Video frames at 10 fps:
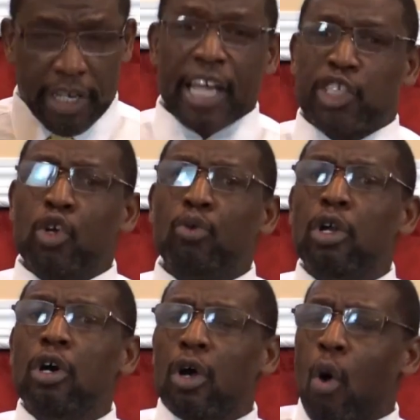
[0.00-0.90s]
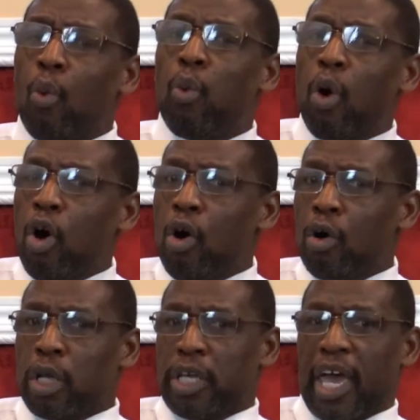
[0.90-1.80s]
that you look
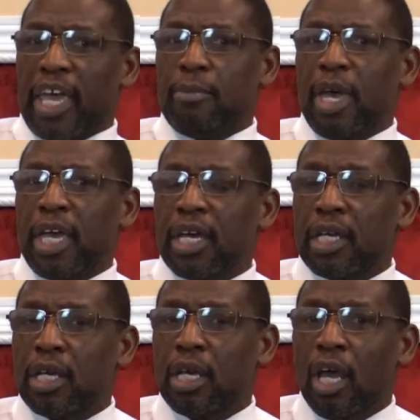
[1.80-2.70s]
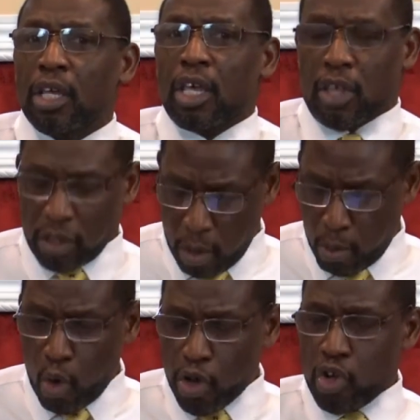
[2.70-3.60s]
worldly, amen. That the, the
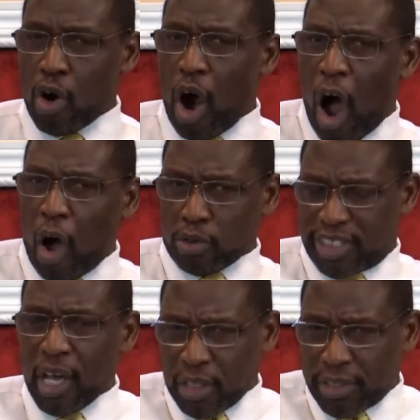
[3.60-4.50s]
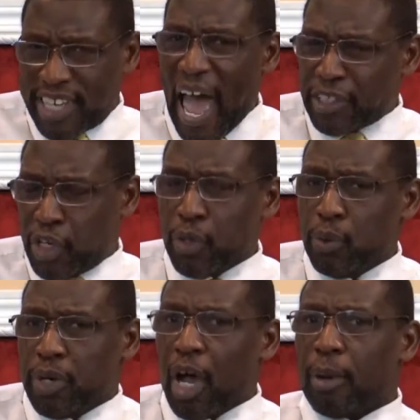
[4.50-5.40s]
more you are all
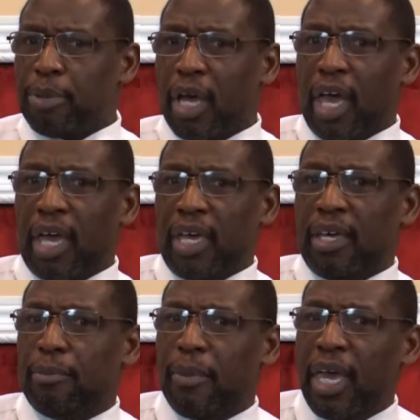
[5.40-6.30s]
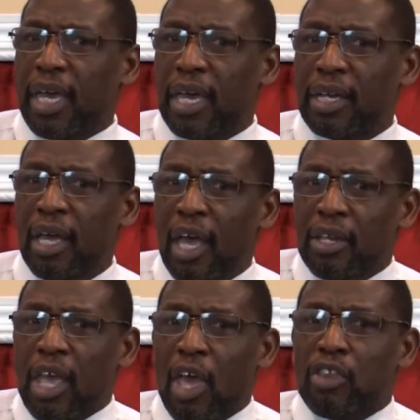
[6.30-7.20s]
tattooed up, amen.
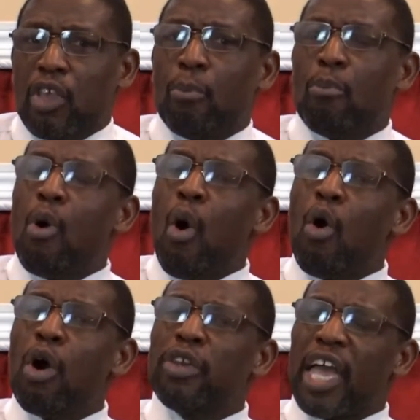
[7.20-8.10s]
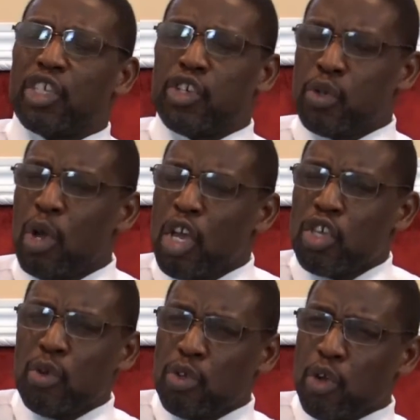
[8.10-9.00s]
That the more that you
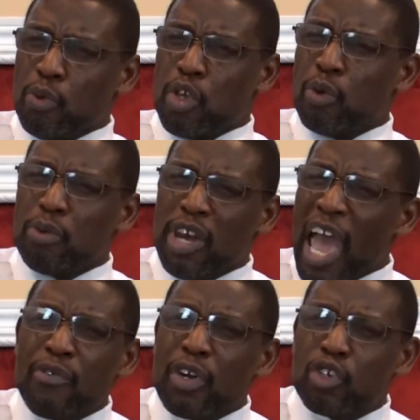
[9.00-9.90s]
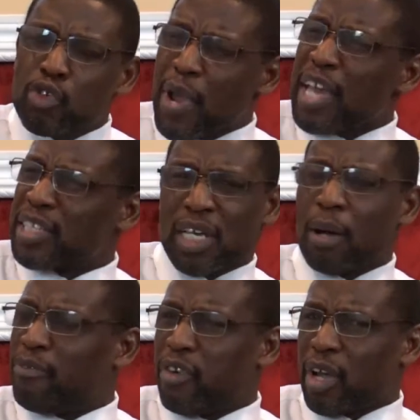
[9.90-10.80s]
you you you never dress
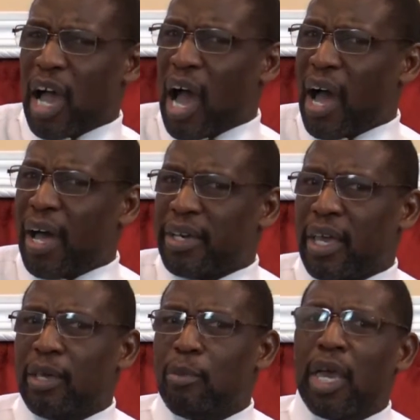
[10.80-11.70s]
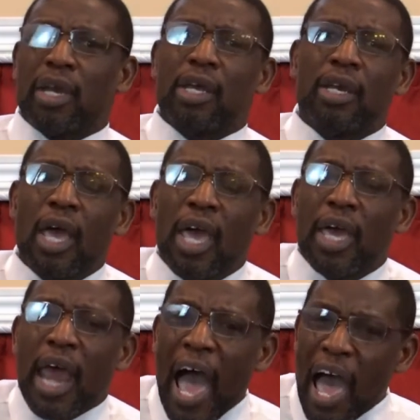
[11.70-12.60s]
up for God, amen. And
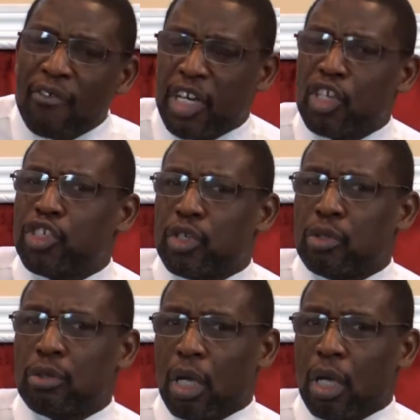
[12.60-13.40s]
and I have an issue